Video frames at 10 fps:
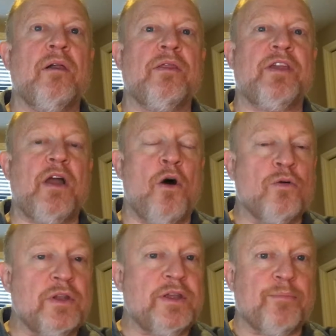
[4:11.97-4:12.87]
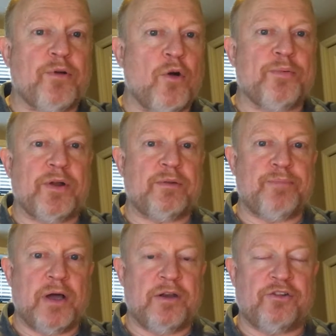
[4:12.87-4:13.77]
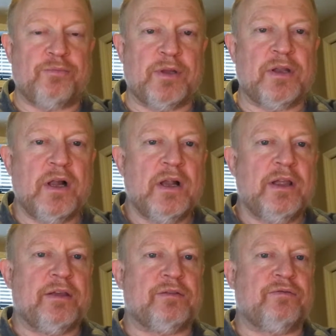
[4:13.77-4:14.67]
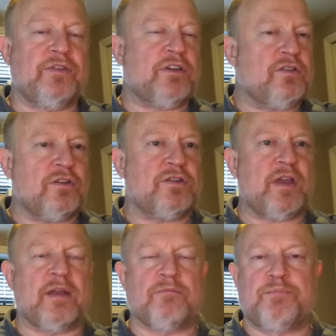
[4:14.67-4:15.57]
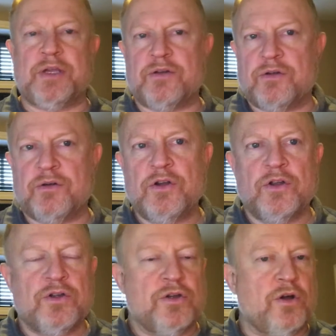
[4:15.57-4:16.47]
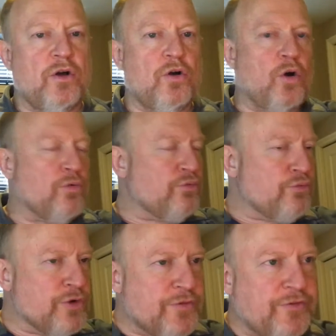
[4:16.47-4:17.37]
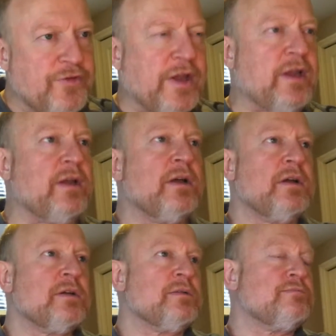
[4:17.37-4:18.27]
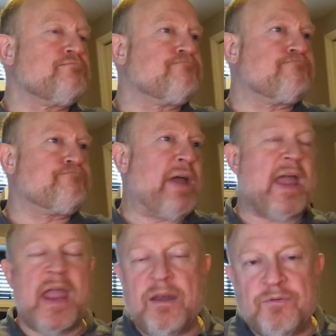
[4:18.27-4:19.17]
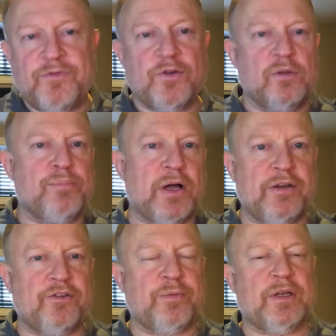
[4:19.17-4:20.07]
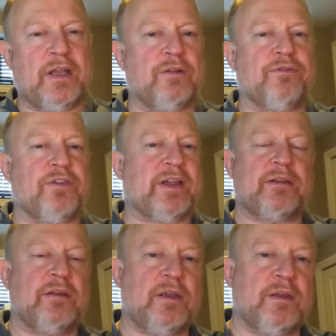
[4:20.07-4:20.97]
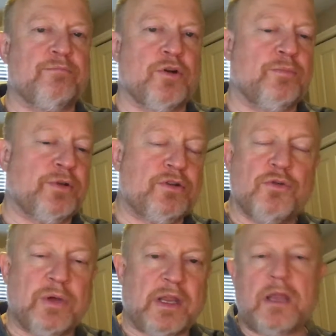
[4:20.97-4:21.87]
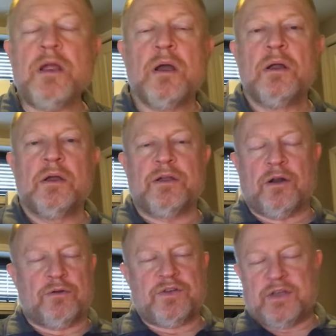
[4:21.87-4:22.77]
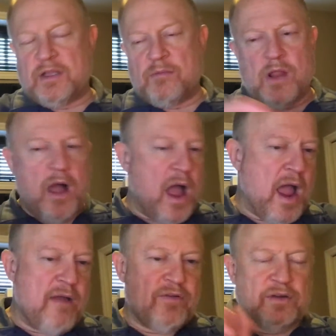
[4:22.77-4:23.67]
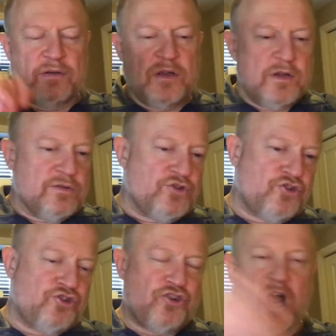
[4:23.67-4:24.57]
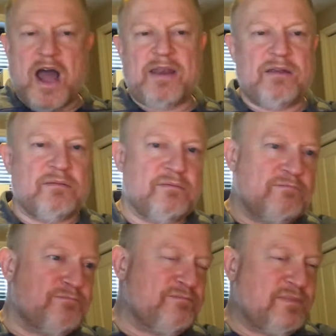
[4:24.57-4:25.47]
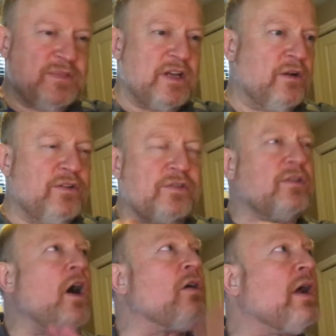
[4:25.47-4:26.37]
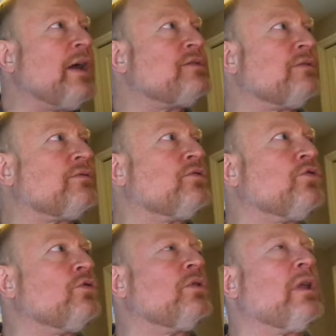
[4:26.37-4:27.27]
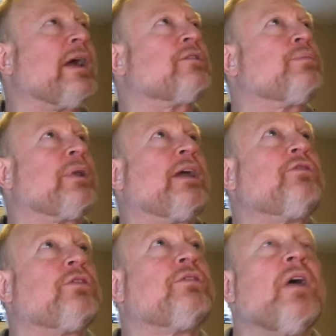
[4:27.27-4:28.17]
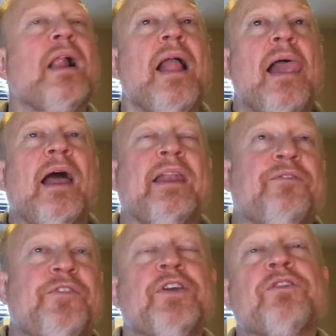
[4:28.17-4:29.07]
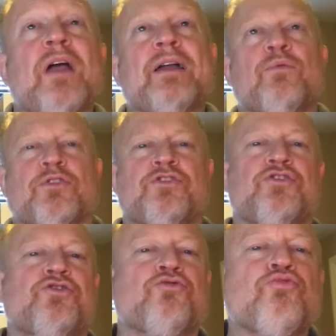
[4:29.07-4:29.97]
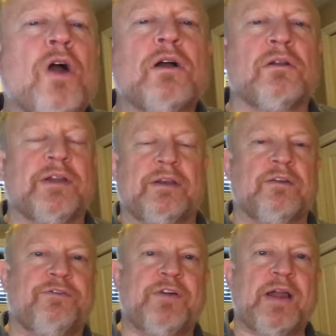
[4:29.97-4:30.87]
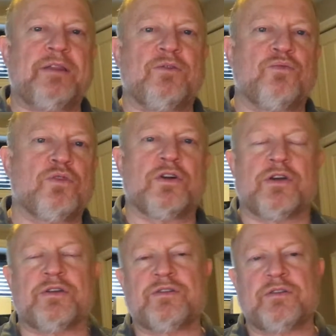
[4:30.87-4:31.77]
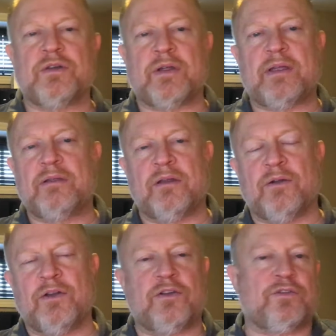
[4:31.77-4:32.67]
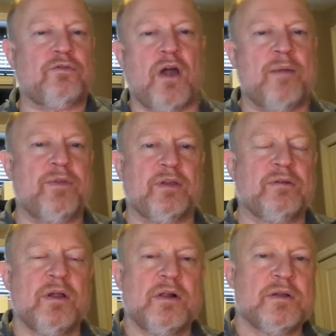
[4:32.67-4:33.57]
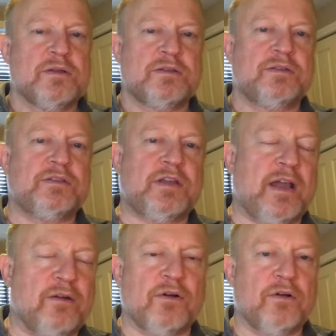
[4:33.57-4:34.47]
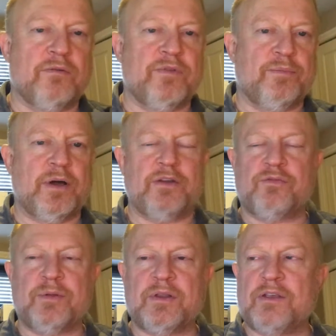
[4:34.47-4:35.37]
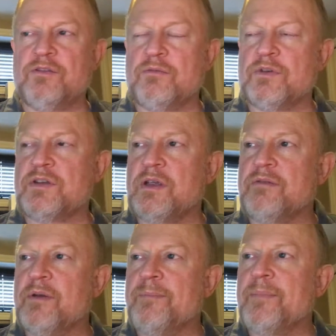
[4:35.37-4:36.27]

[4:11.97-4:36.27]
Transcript: the only appropriate punishment is vicious and bitter, horrific, painful punishment inflicted in perpetuity, you know, skinned them alive and shot and, you know, just all kinds of cruel explanations. And it feels like we're struggling to find the words to, you know, to describe the terror of the punishment they should receive.